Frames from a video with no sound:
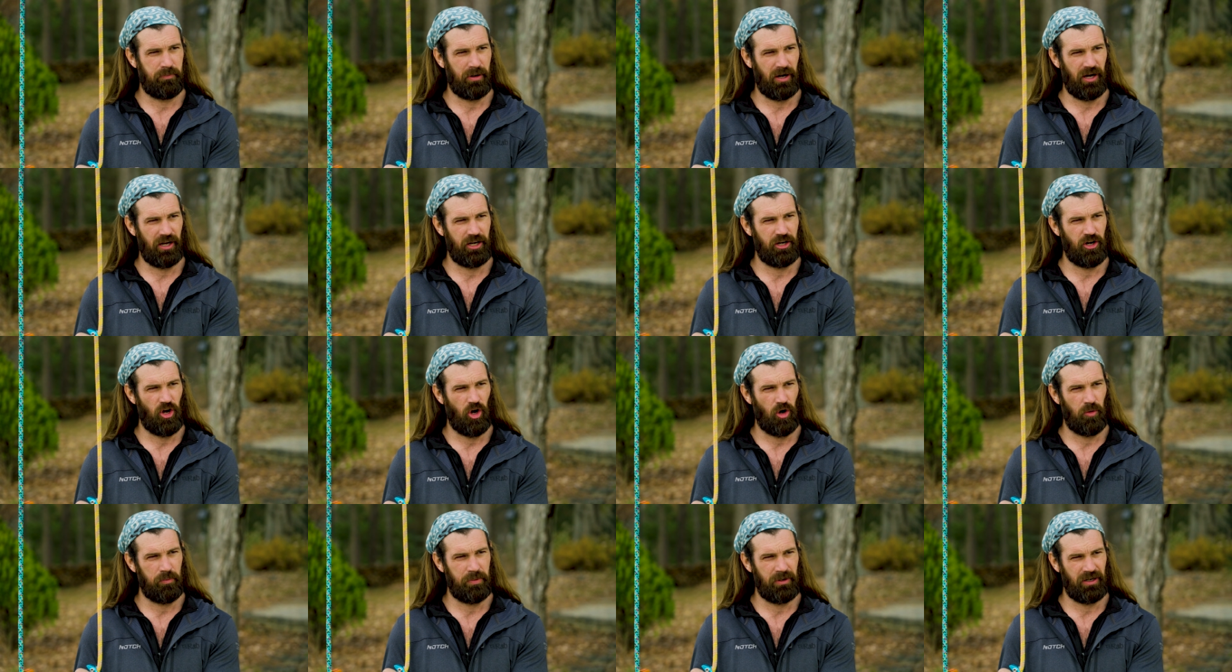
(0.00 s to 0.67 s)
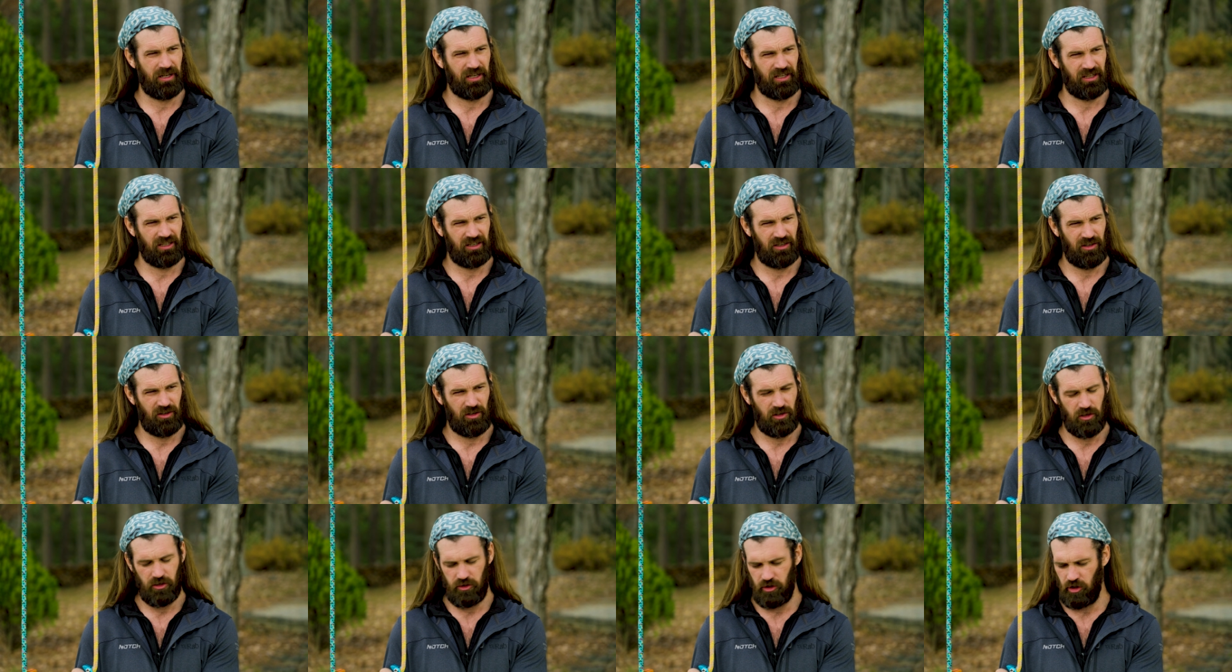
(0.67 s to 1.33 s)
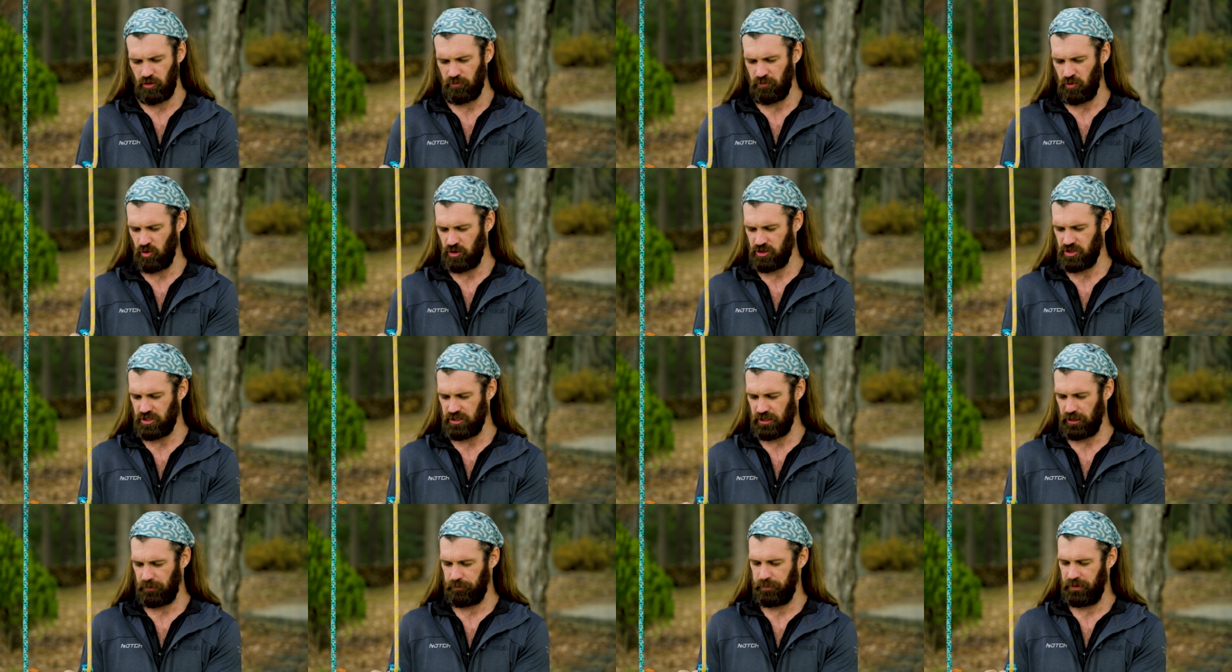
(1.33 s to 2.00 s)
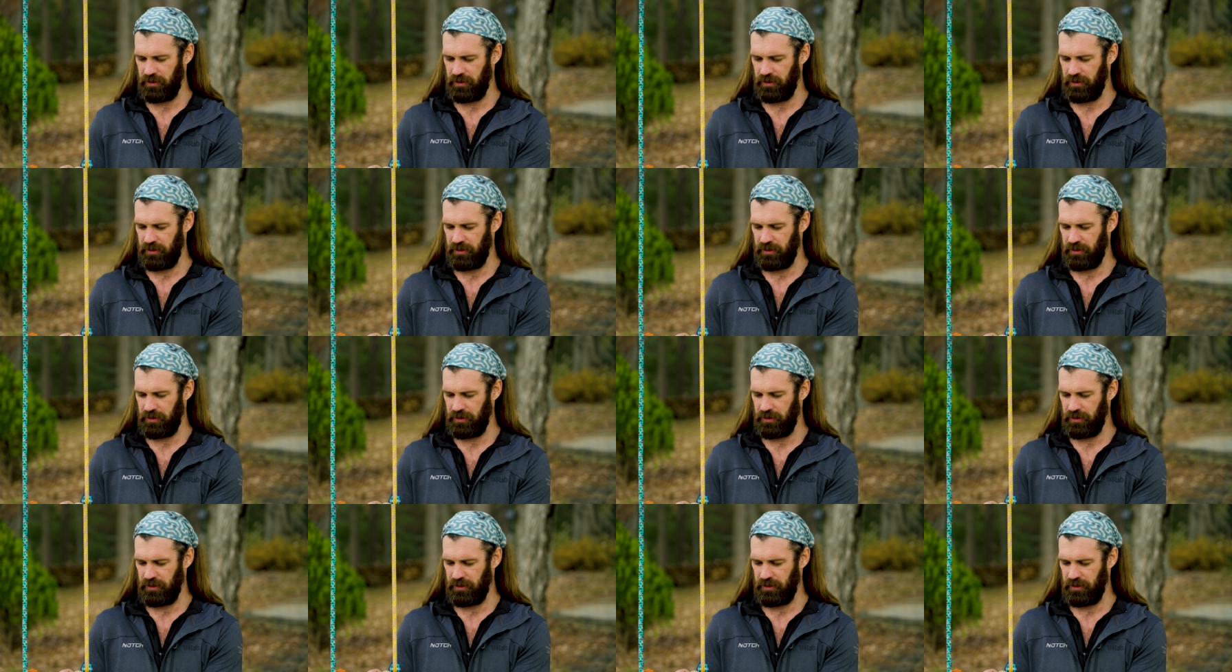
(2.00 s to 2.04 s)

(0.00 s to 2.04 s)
button opening, no more slick